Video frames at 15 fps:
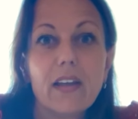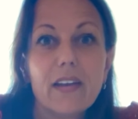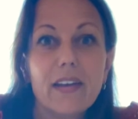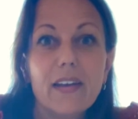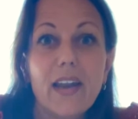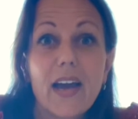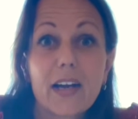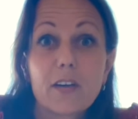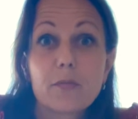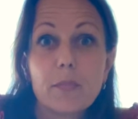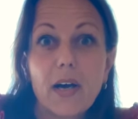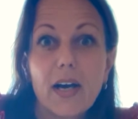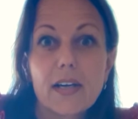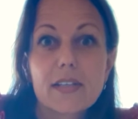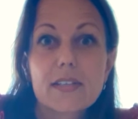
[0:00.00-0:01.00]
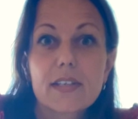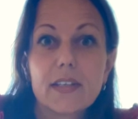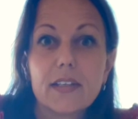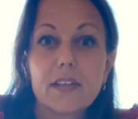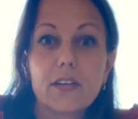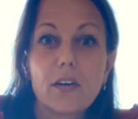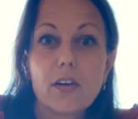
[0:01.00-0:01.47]
lack of mask
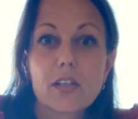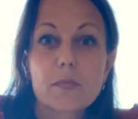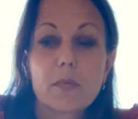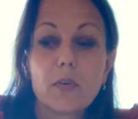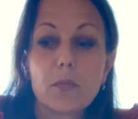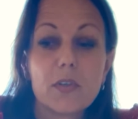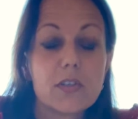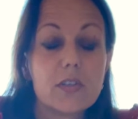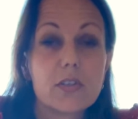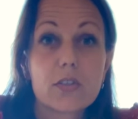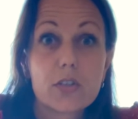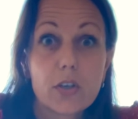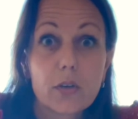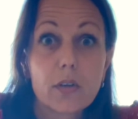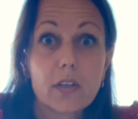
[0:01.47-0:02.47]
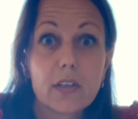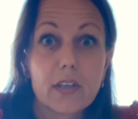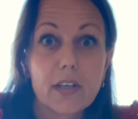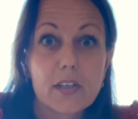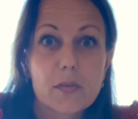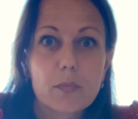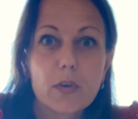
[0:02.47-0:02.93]
in hospital, which is totally
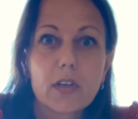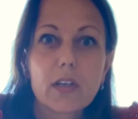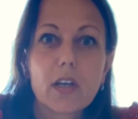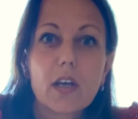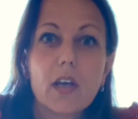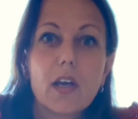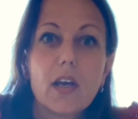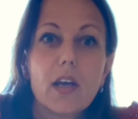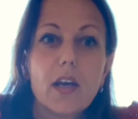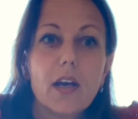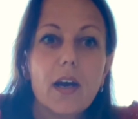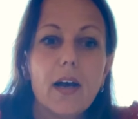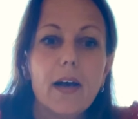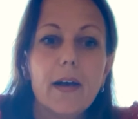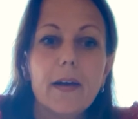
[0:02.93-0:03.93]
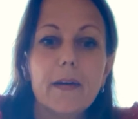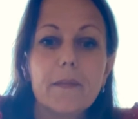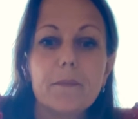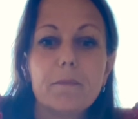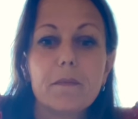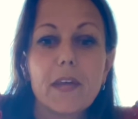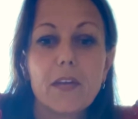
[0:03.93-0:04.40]
desperate.
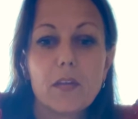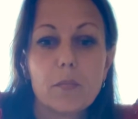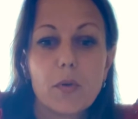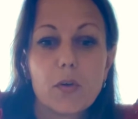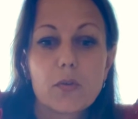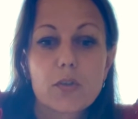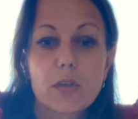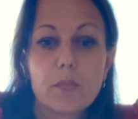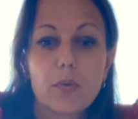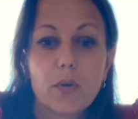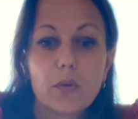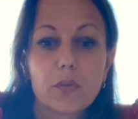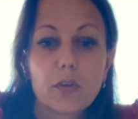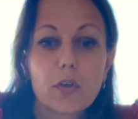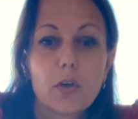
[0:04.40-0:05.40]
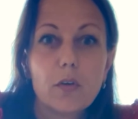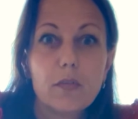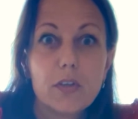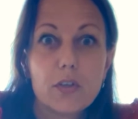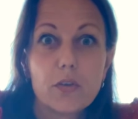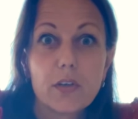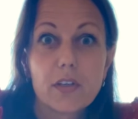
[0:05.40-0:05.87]
In the most important
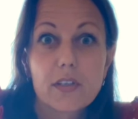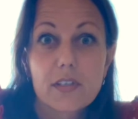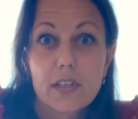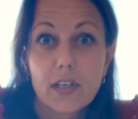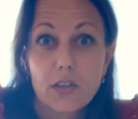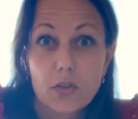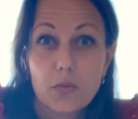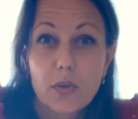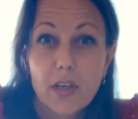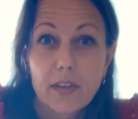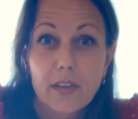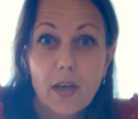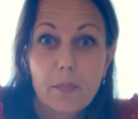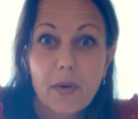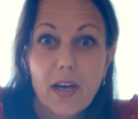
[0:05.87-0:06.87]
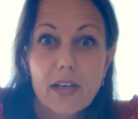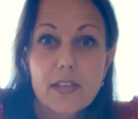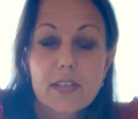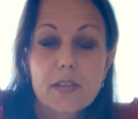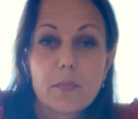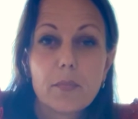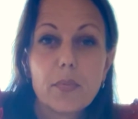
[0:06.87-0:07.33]
COVID units, they do get their
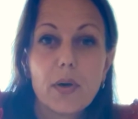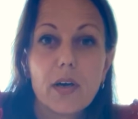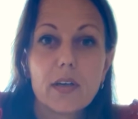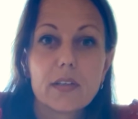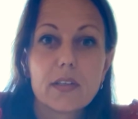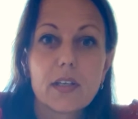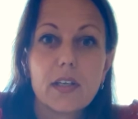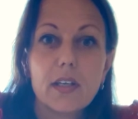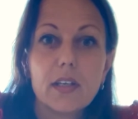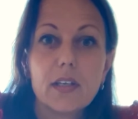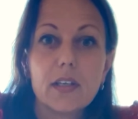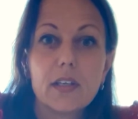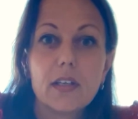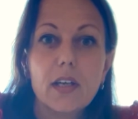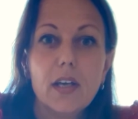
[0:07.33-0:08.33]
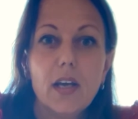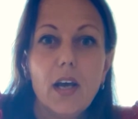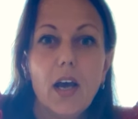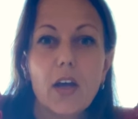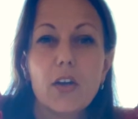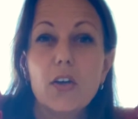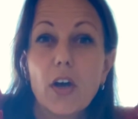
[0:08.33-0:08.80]
mask, but in
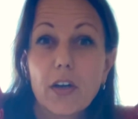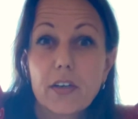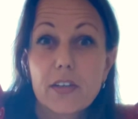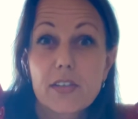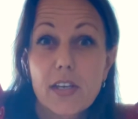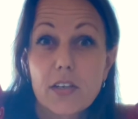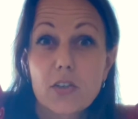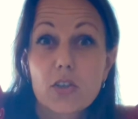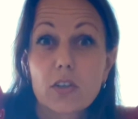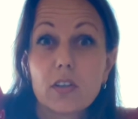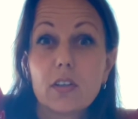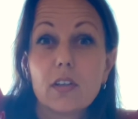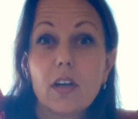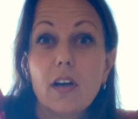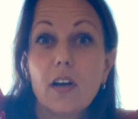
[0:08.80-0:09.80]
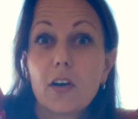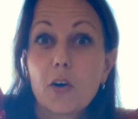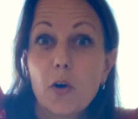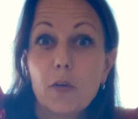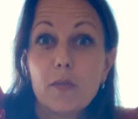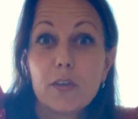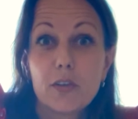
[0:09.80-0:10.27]
non-essential
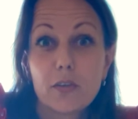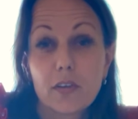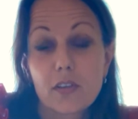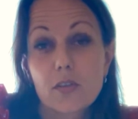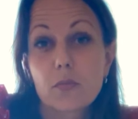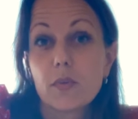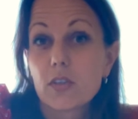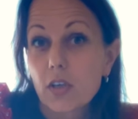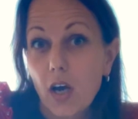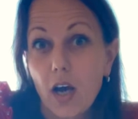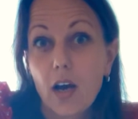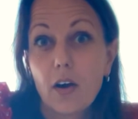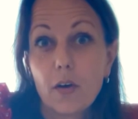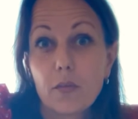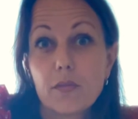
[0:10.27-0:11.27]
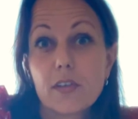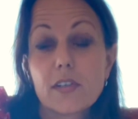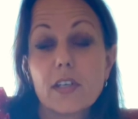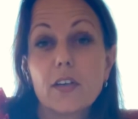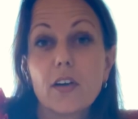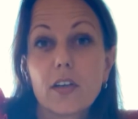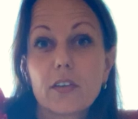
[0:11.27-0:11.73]
COVID units, which are
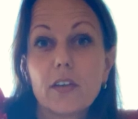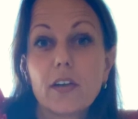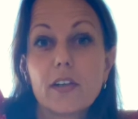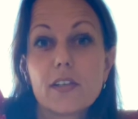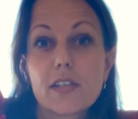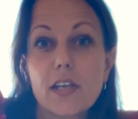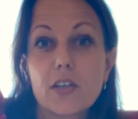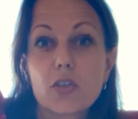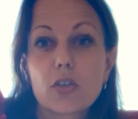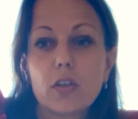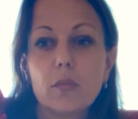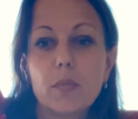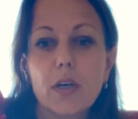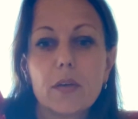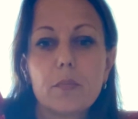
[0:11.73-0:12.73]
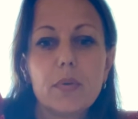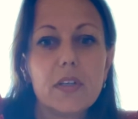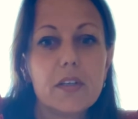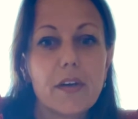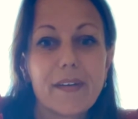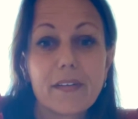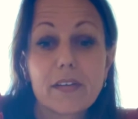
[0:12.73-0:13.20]
obviously not non-essential, but
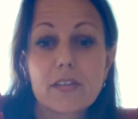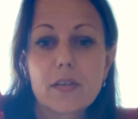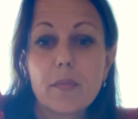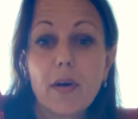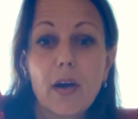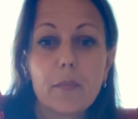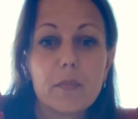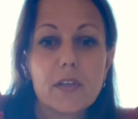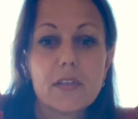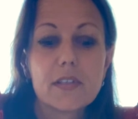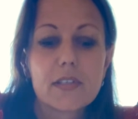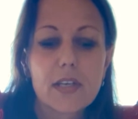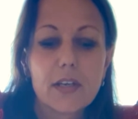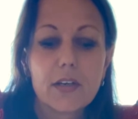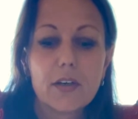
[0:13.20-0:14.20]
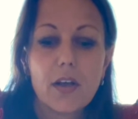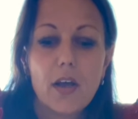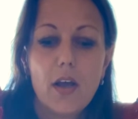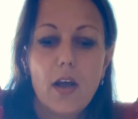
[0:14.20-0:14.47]
pediatrics departments and